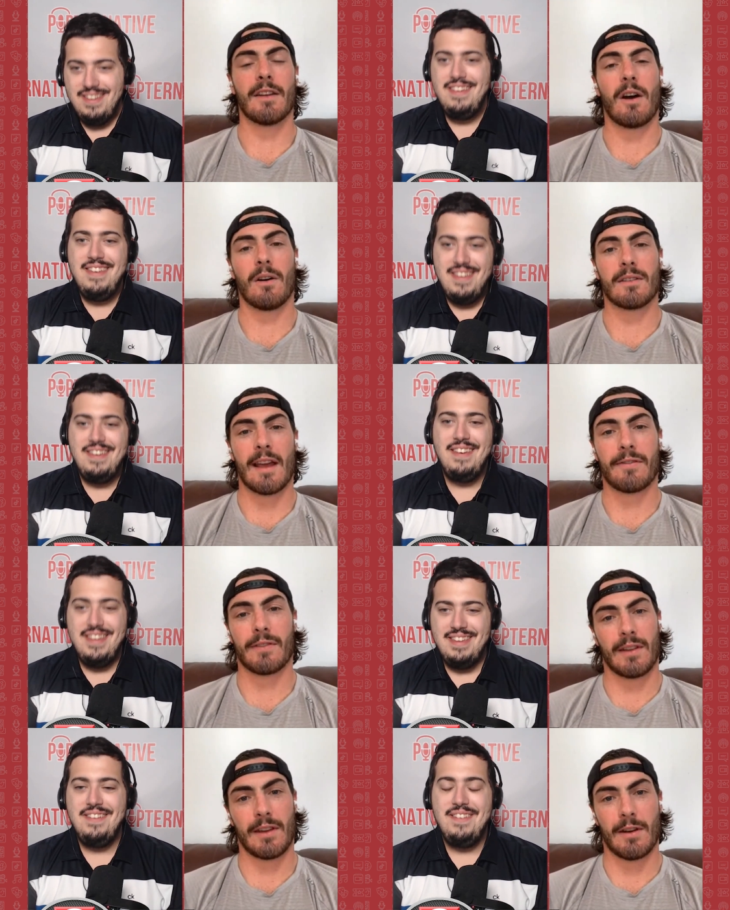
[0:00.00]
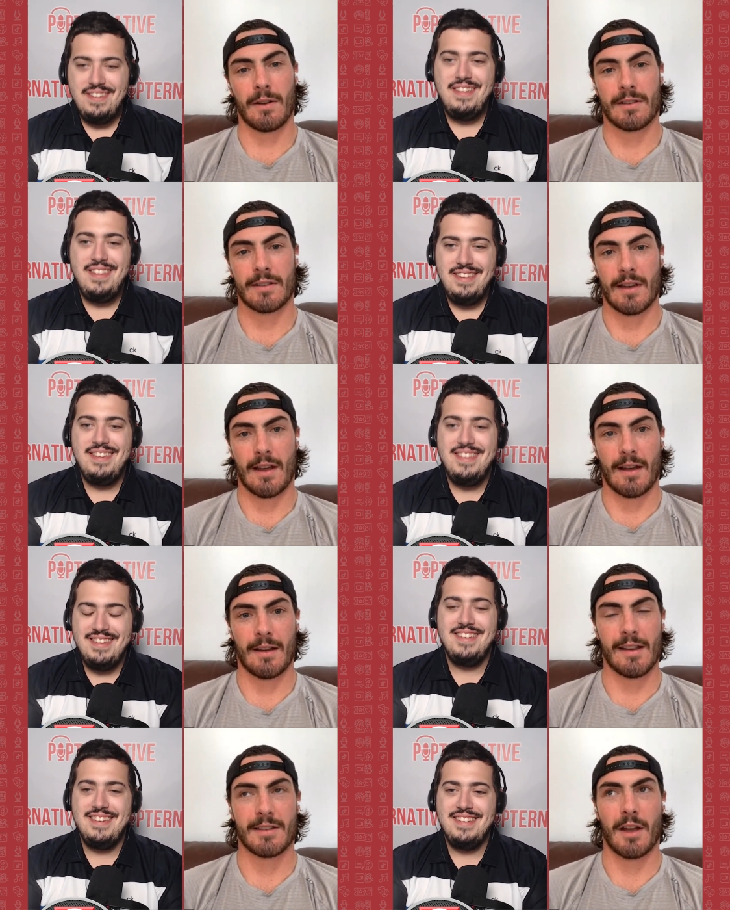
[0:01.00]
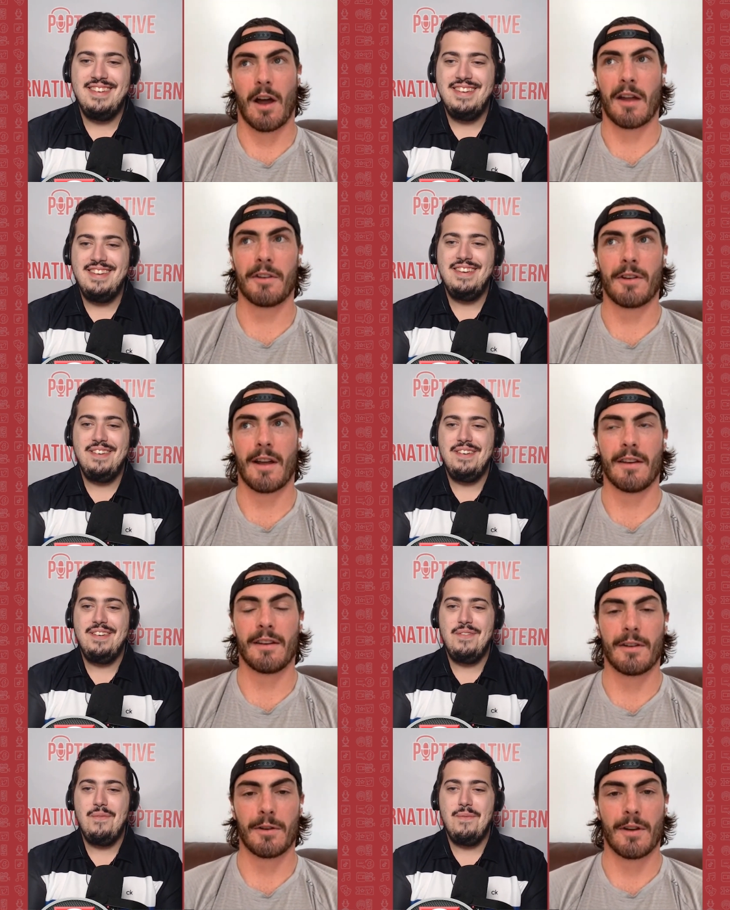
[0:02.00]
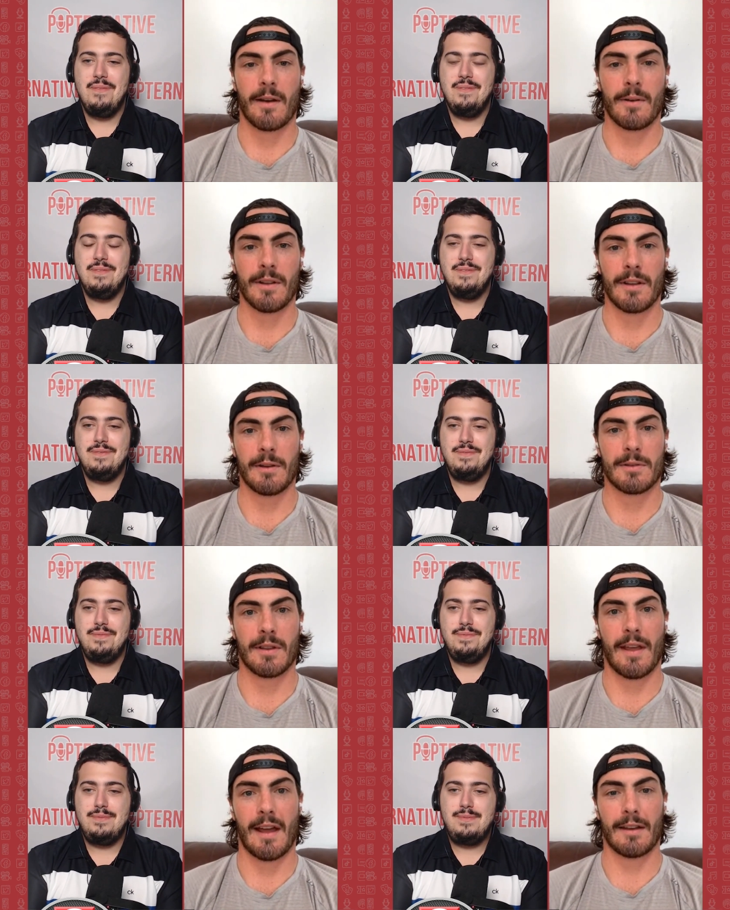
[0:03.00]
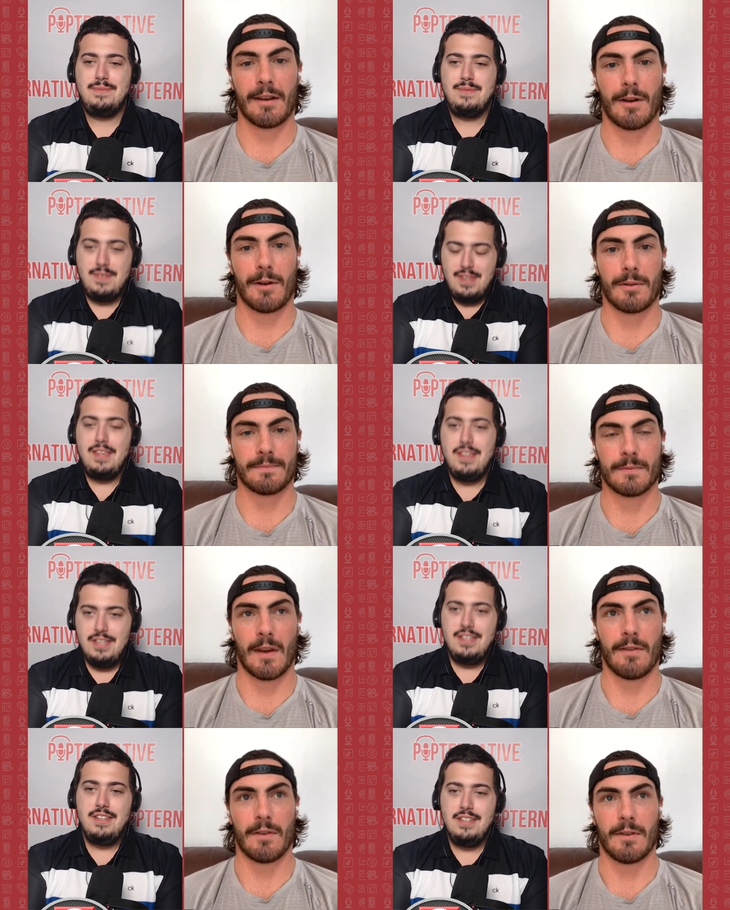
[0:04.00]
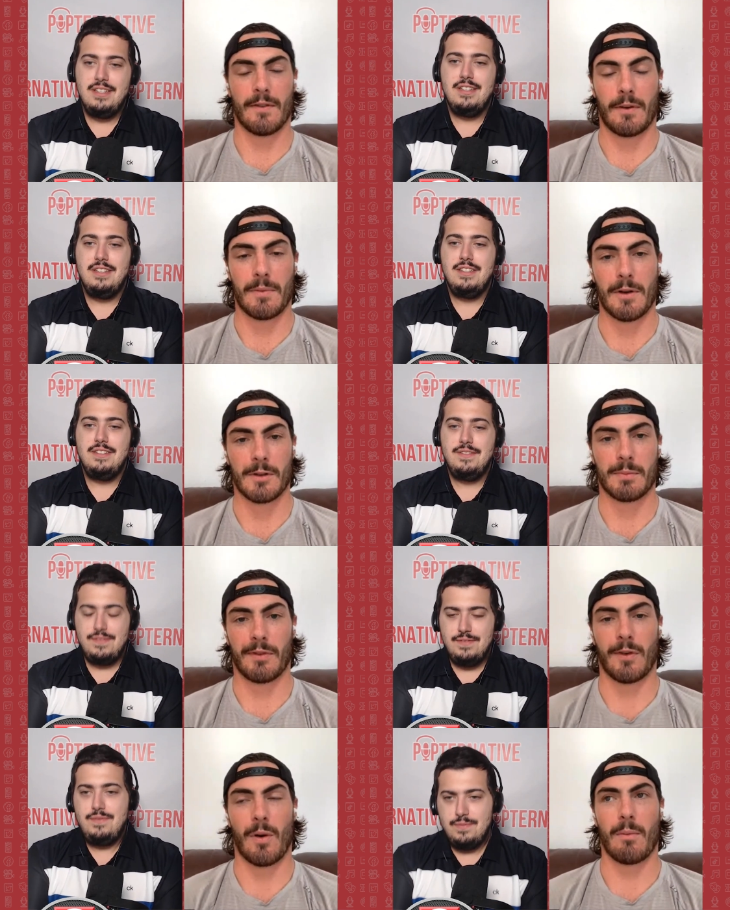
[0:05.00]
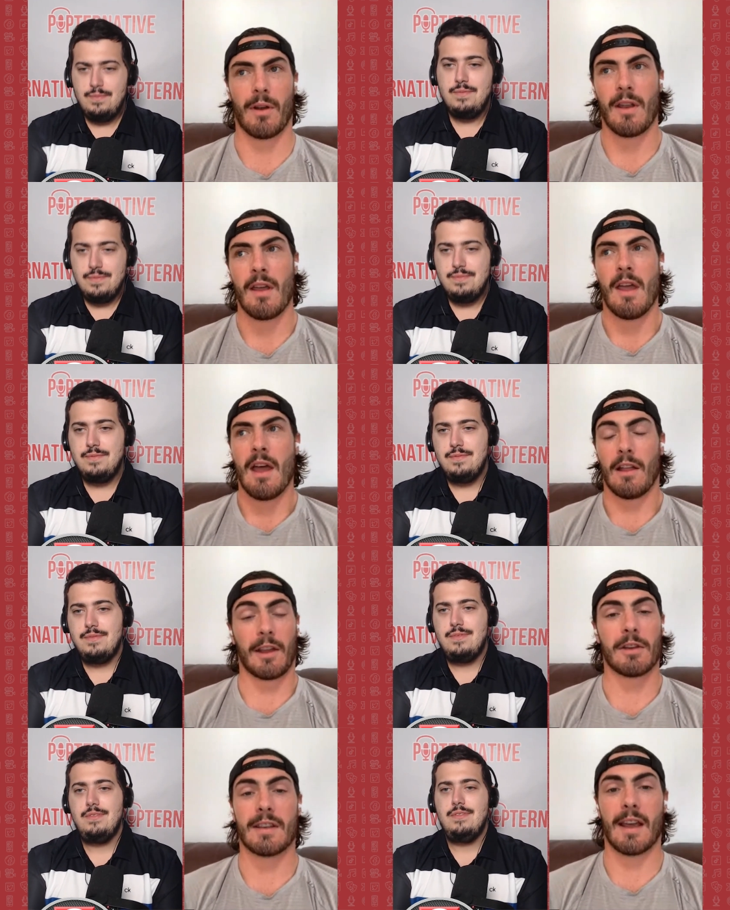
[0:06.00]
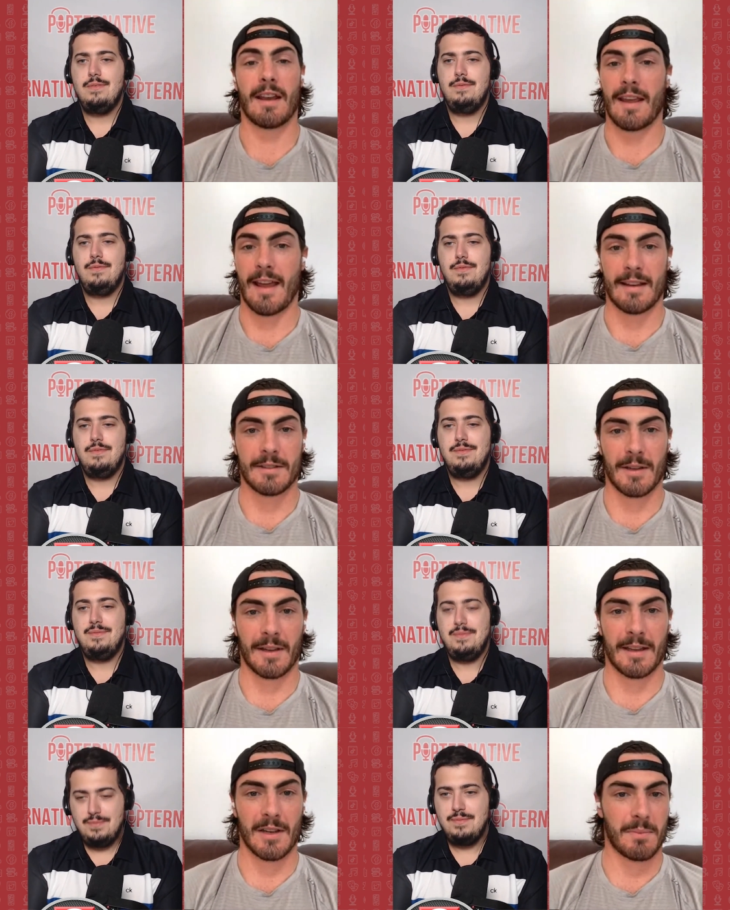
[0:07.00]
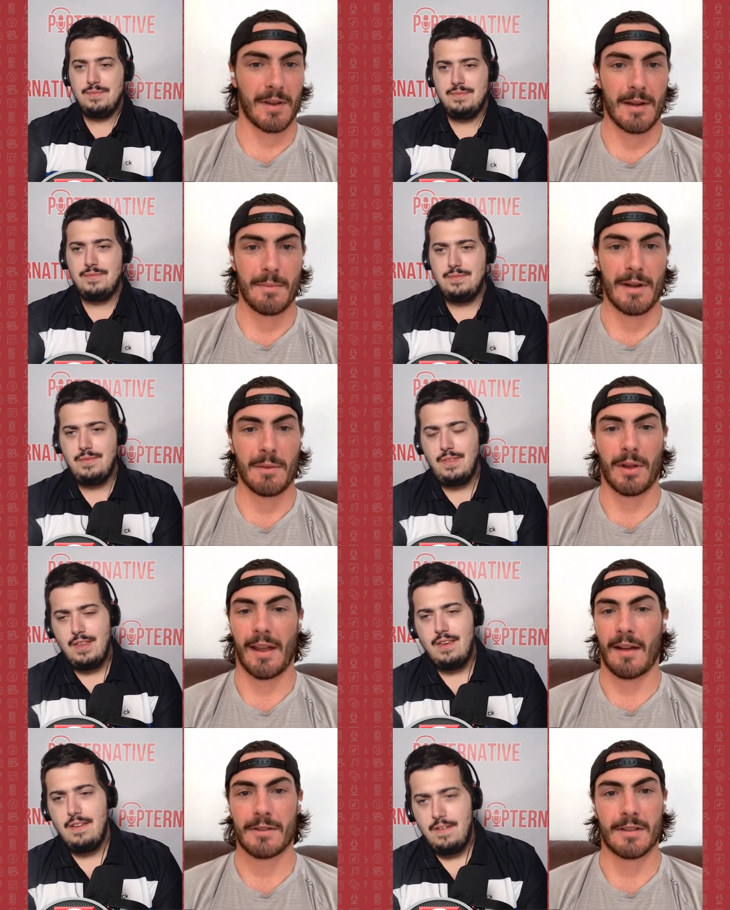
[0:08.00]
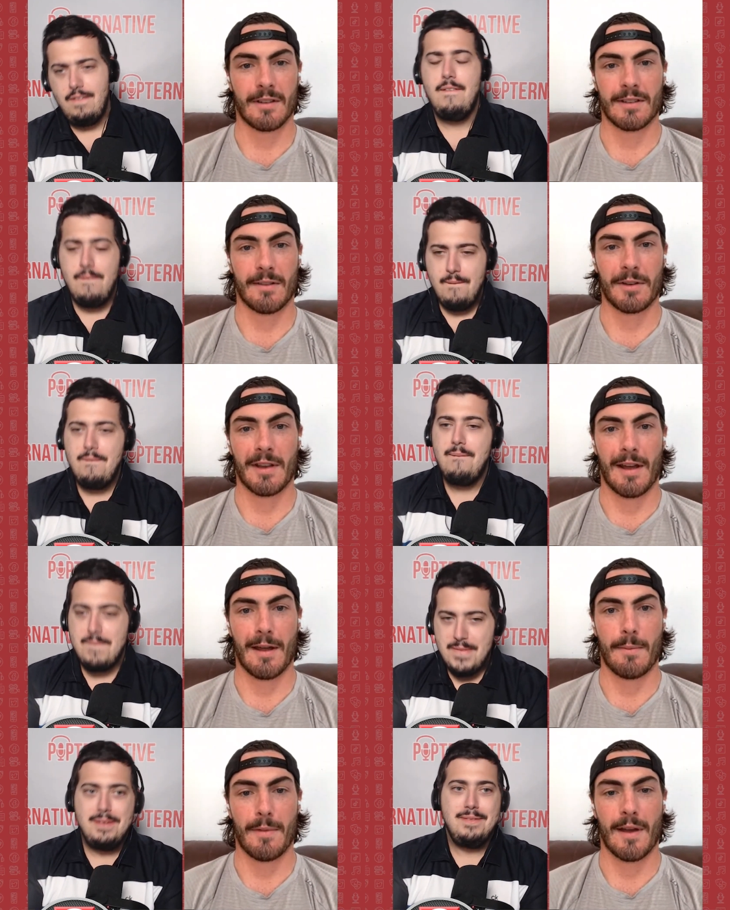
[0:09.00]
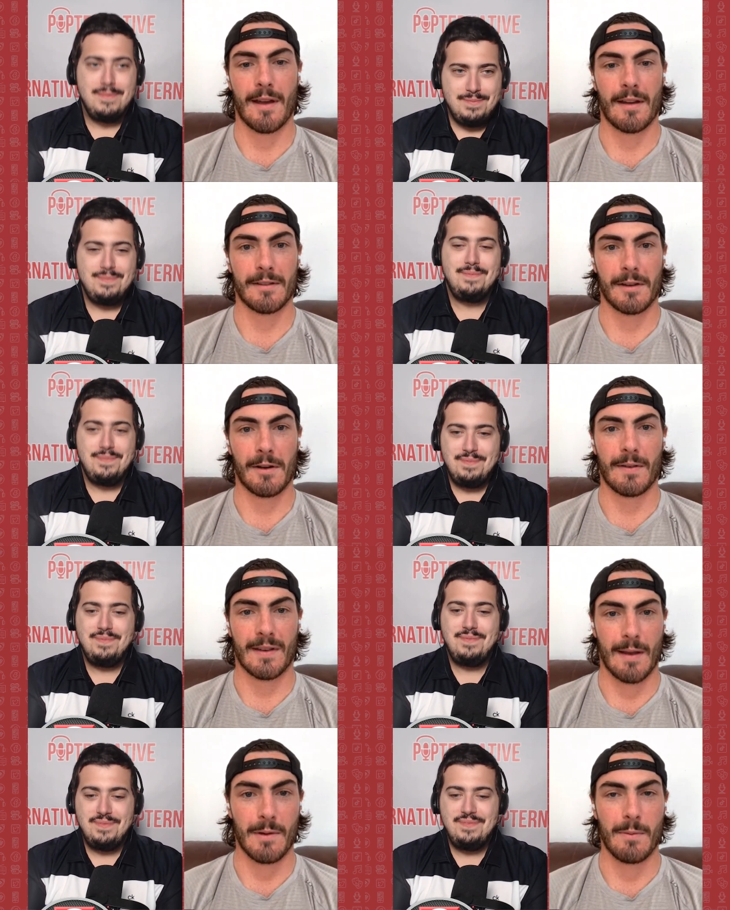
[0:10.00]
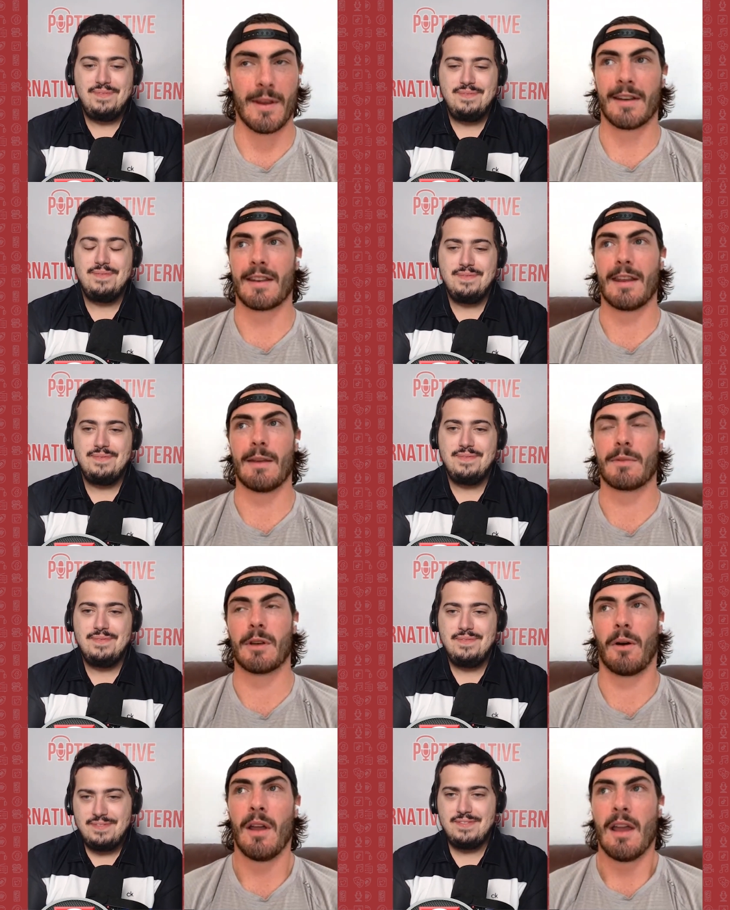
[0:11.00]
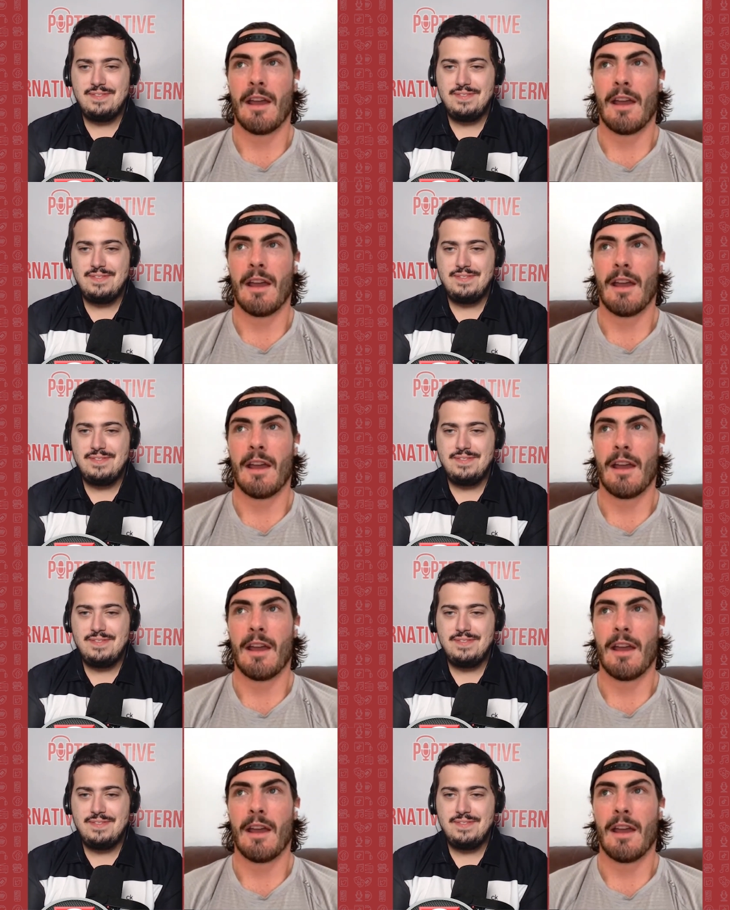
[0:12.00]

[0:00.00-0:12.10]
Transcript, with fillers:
Speaker 1: no, definitely. You know, it's uh, it's odd. You're not, you know, you're not really used to that, you know, even from years before. But like you said, yeah, it's like it's like playing a mini playoff series every time, uh, you know, every time you meet a team. So,